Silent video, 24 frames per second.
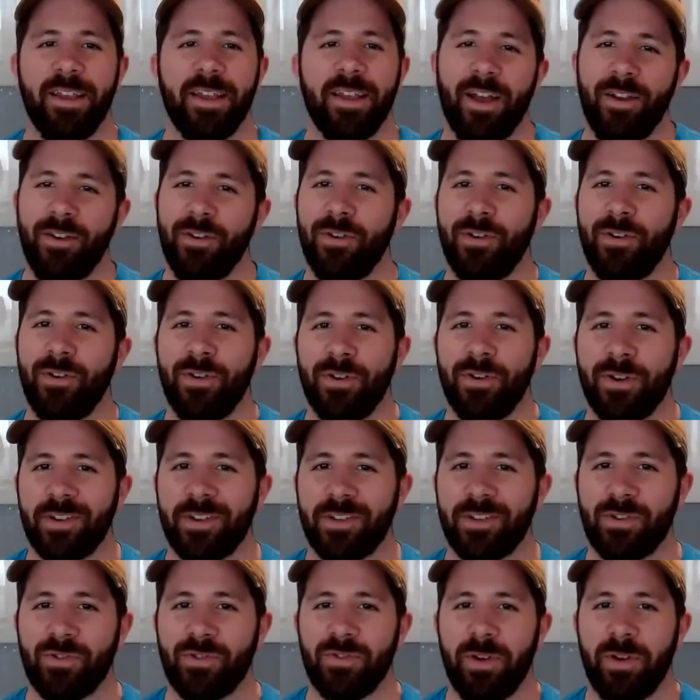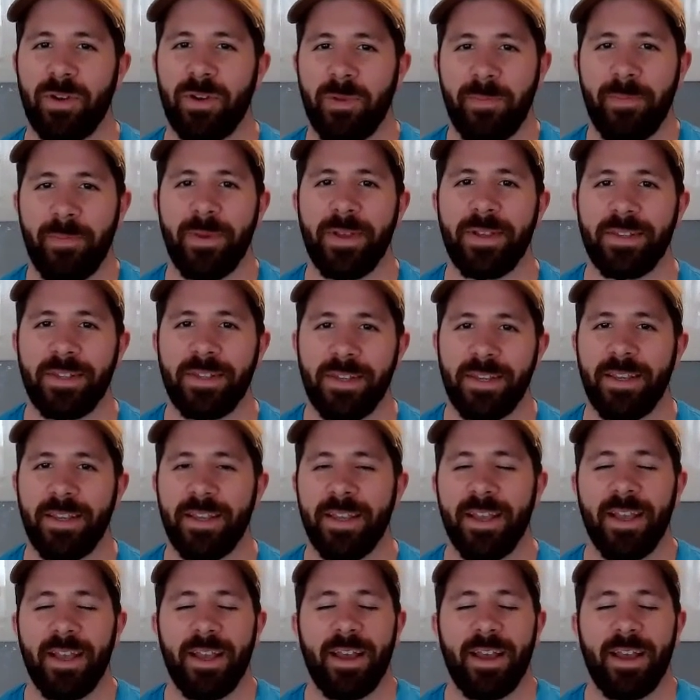I know you're extremely busy.